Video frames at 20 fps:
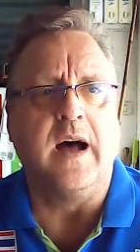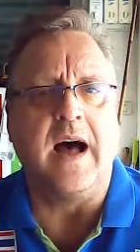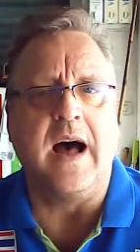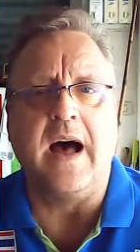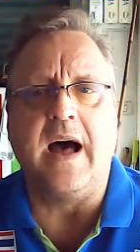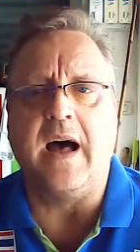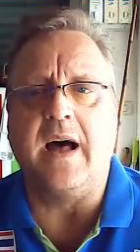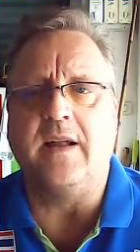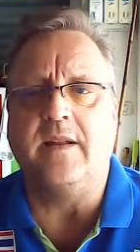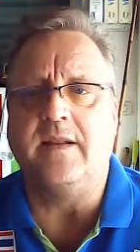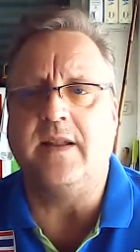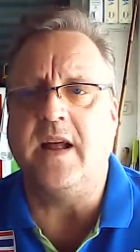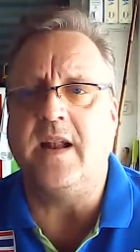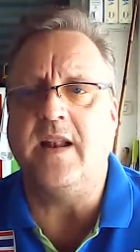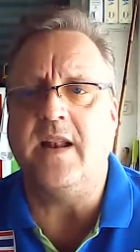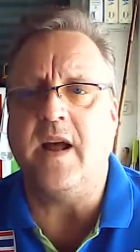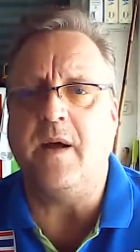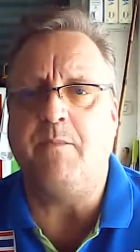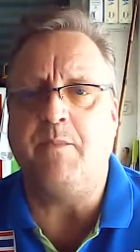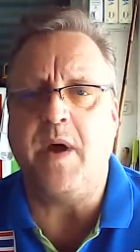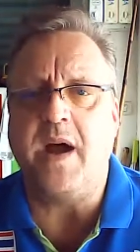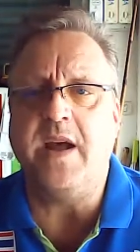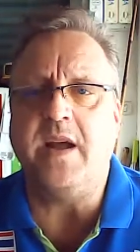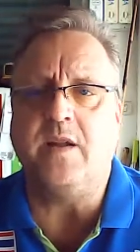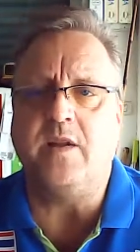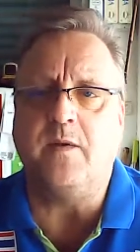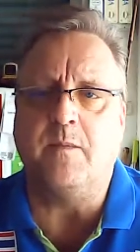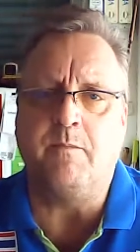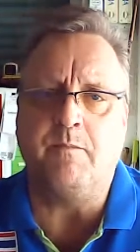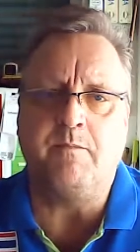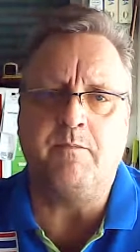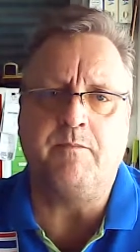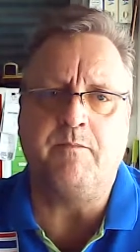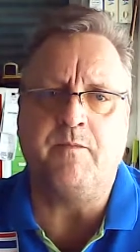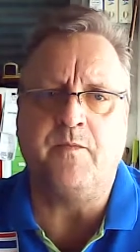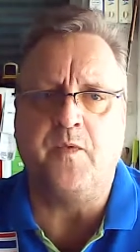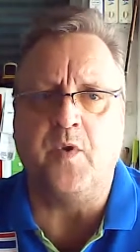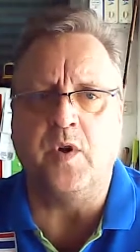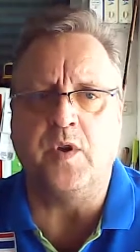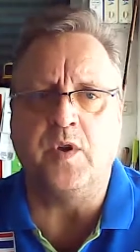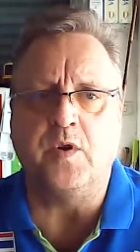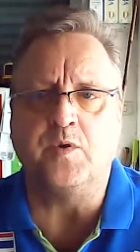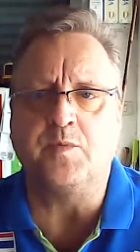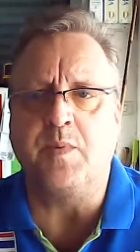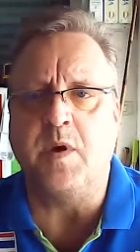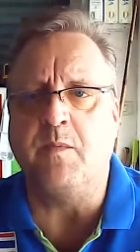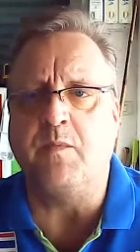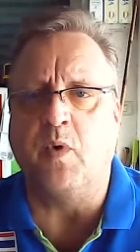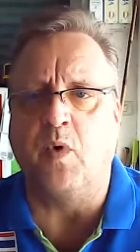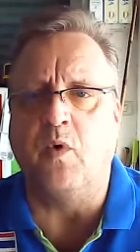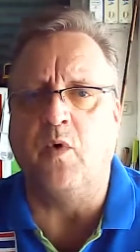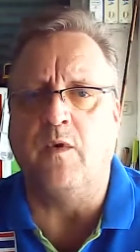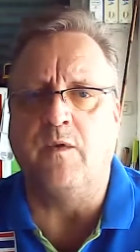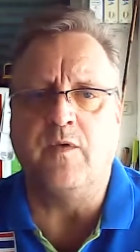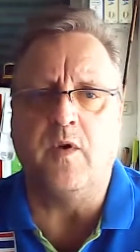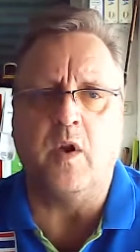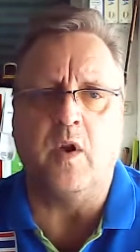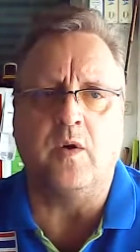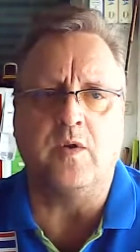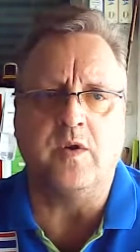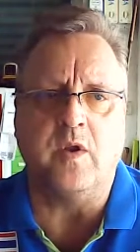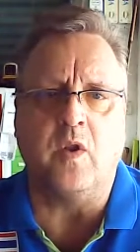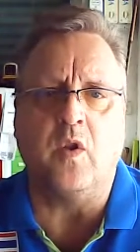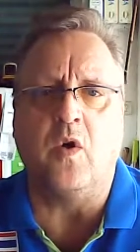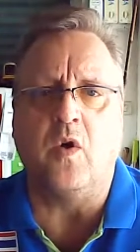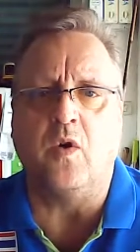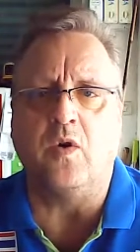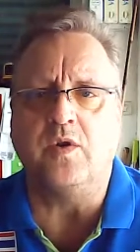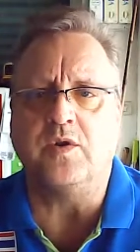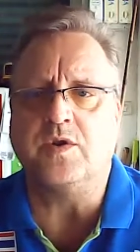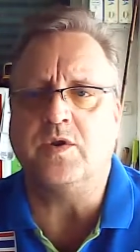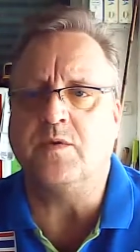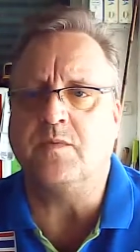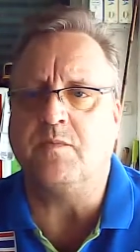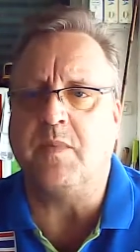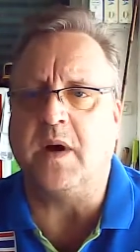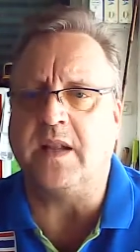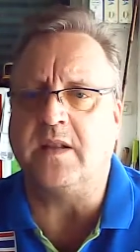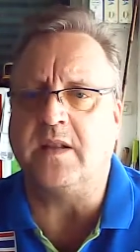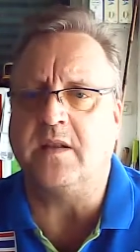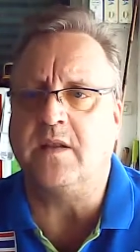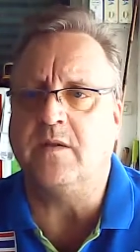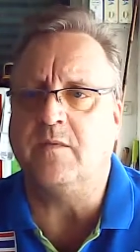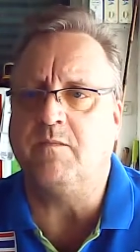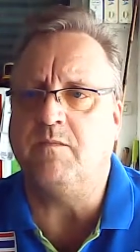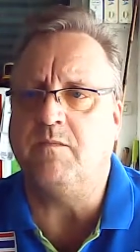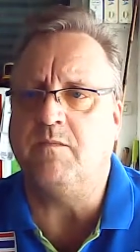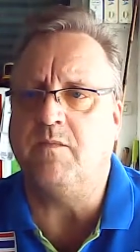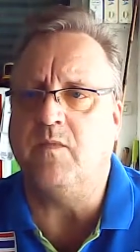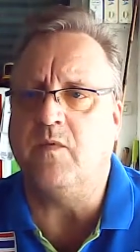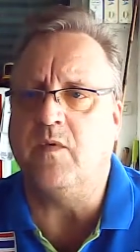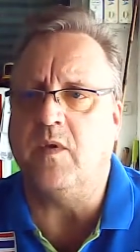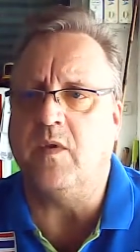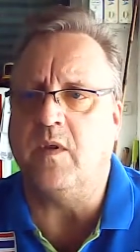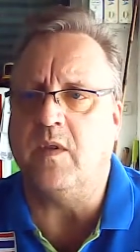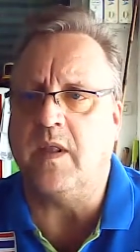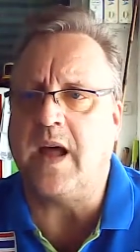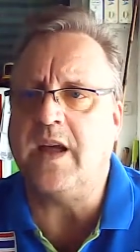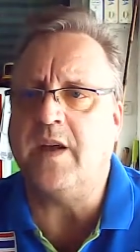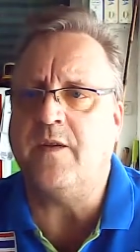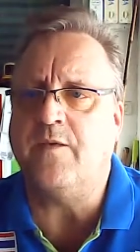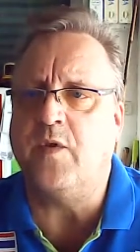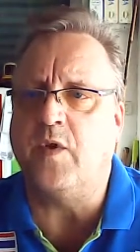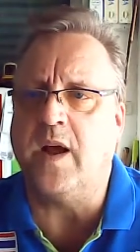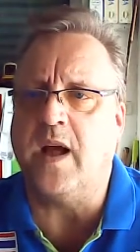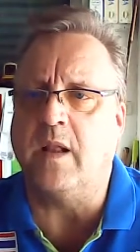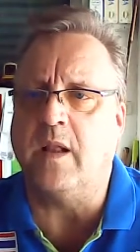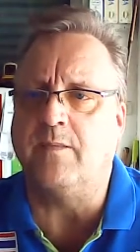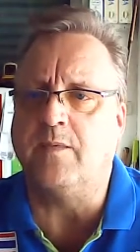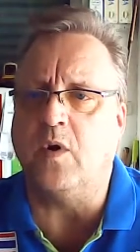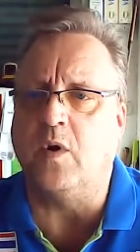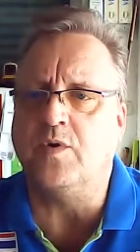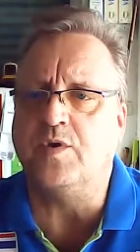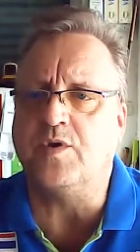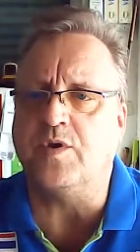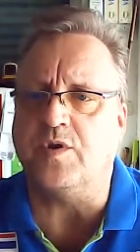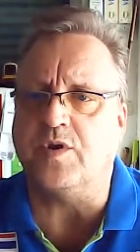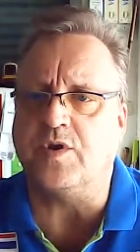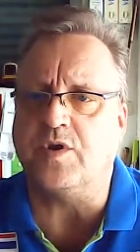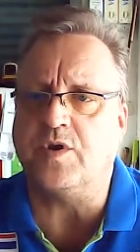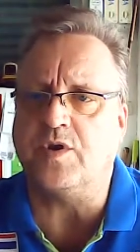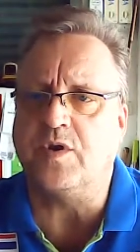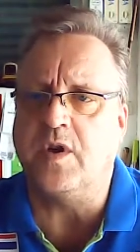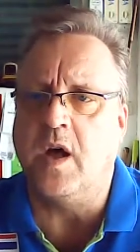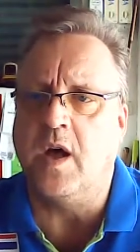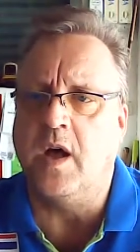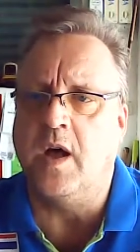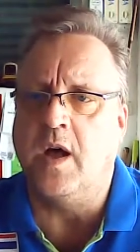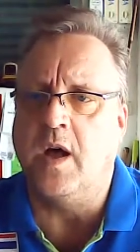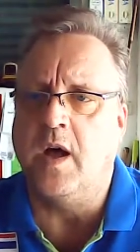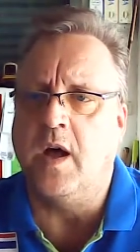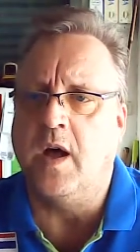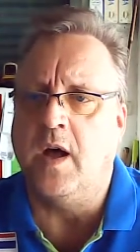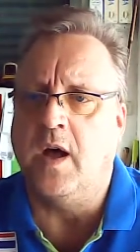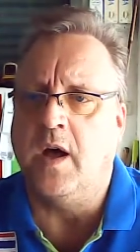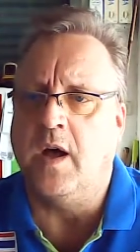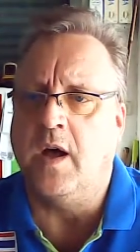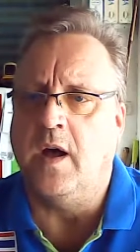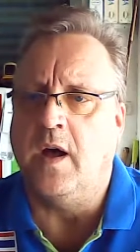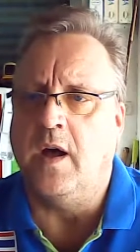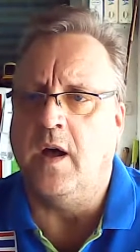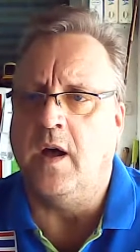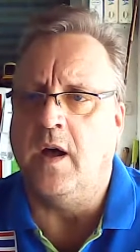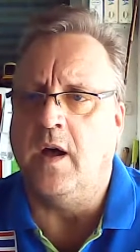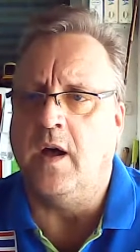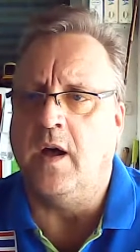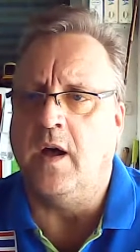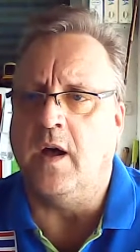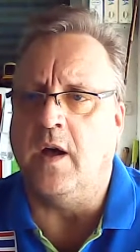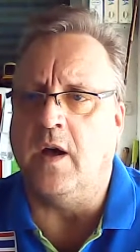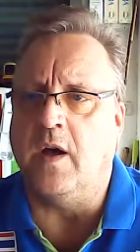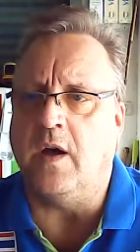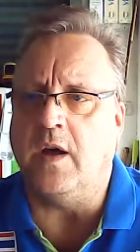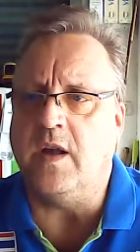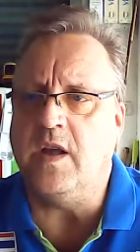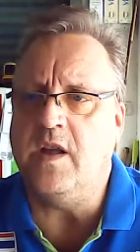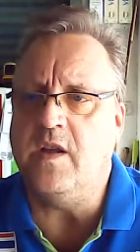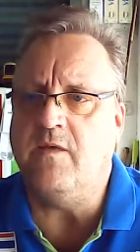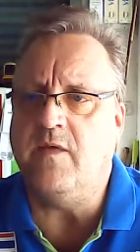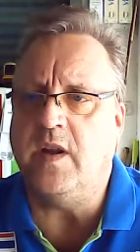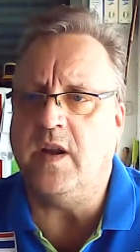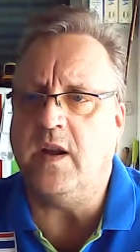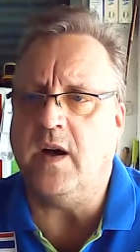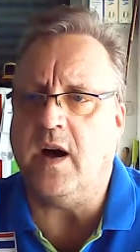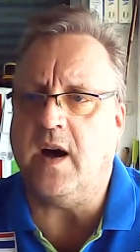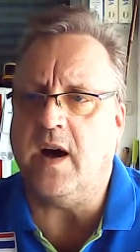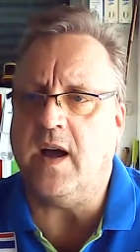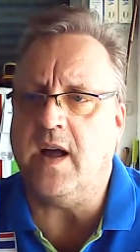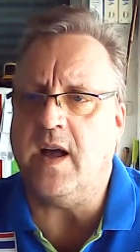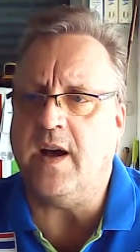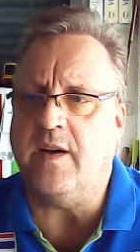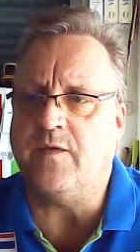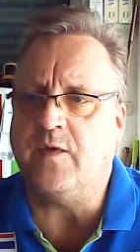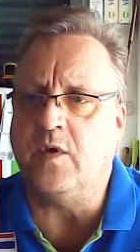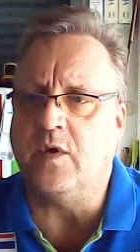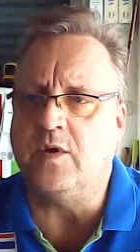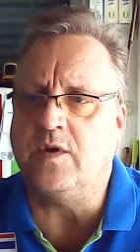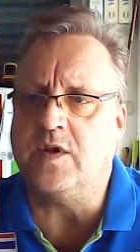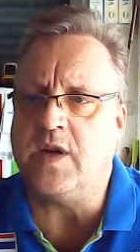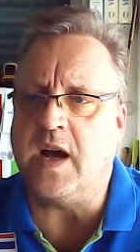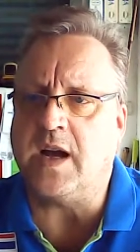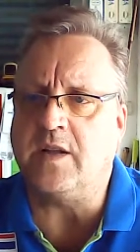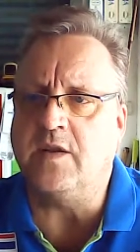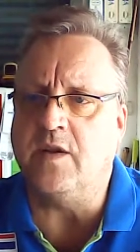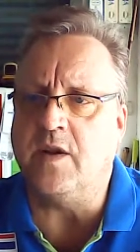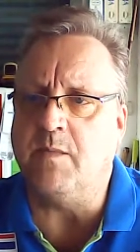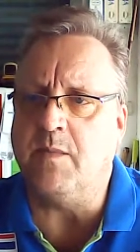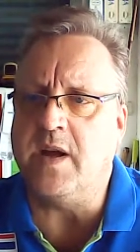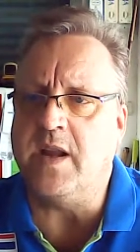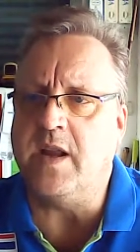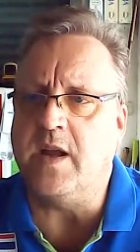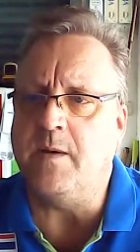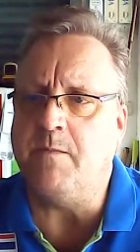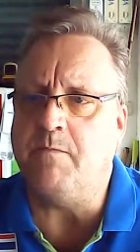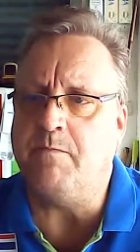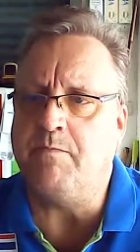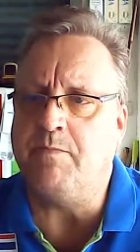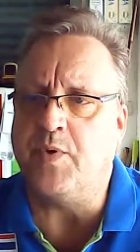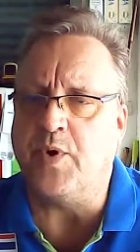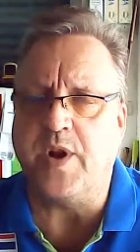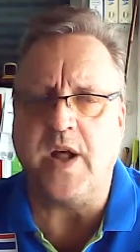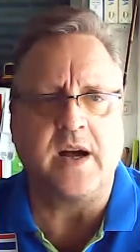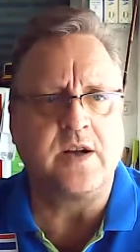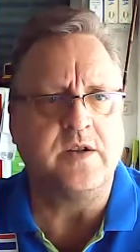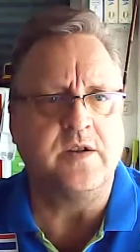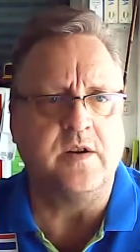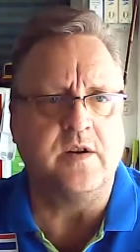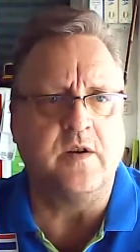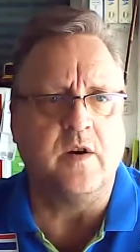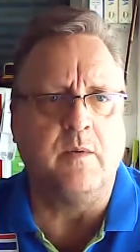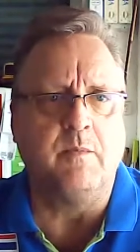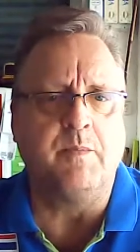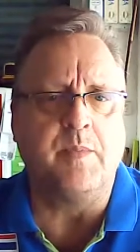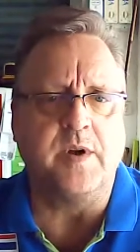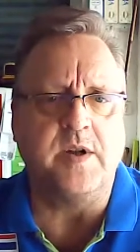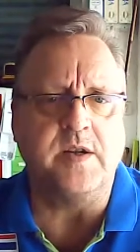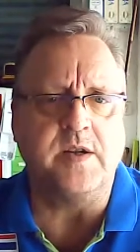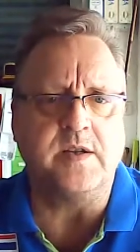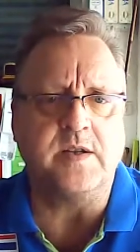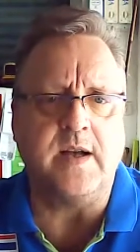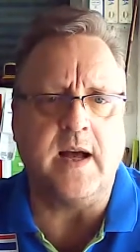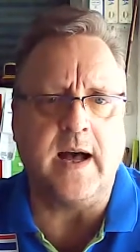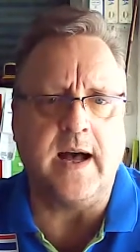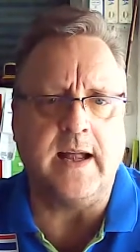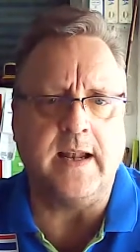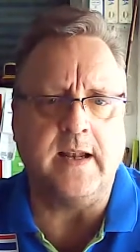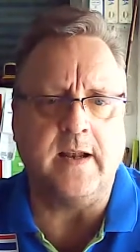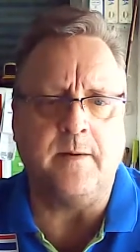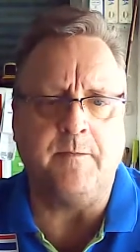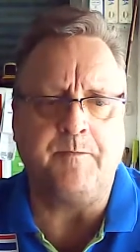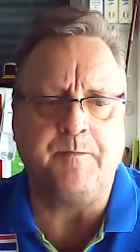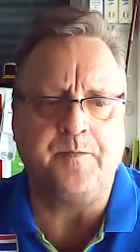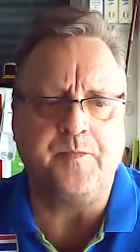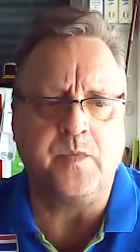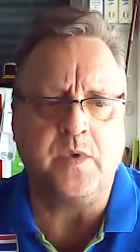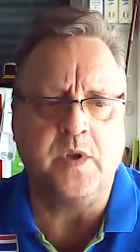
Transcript: and then they paid for those people who follow the laws. But like for the Help The Oceans, uh, even I have contacted many production companies and um,